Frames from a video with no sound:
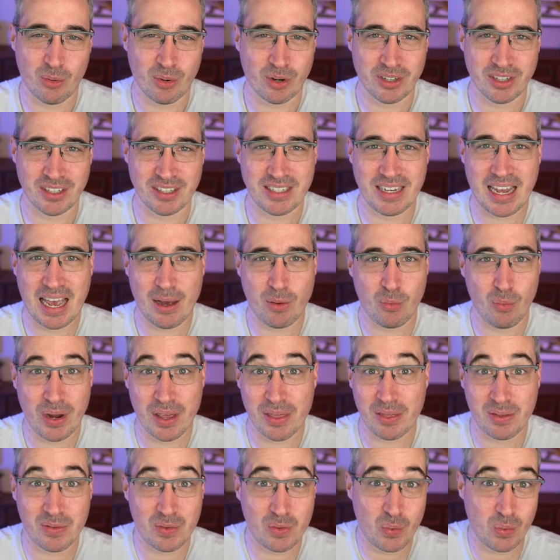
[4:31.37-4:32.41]
or just at
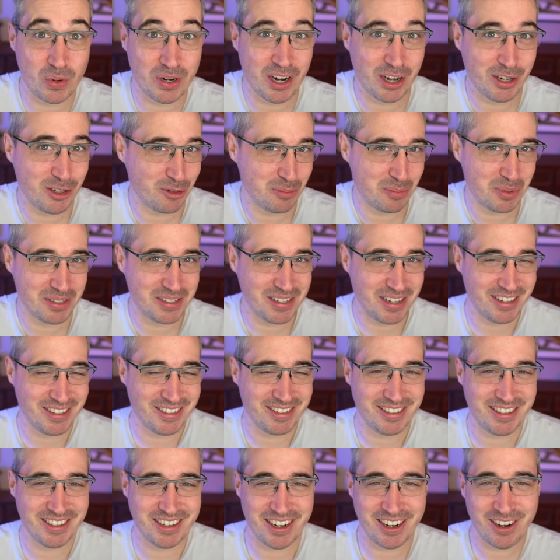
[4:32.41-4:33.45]
widths
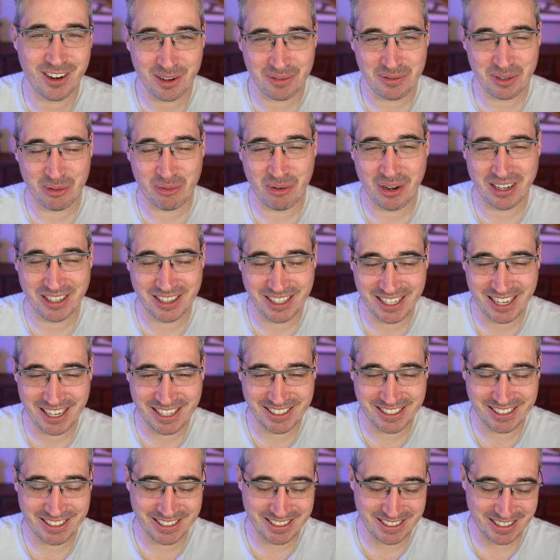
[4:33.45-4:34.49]
100% that i often rail
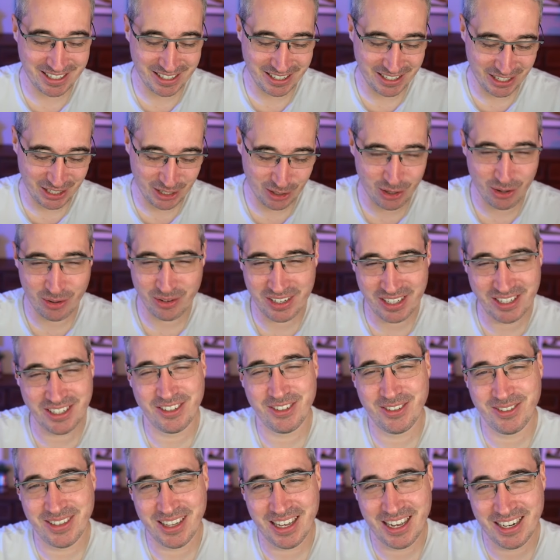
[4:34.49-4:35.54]
against and say like you don't need
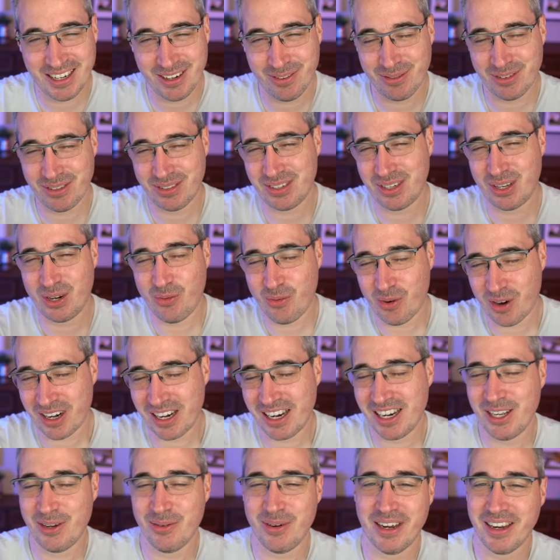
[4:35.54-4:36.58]
to do that it's going to
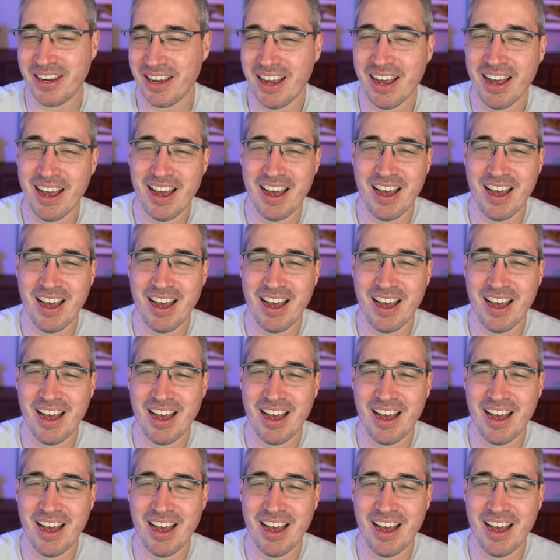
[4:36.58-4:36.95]
work anyway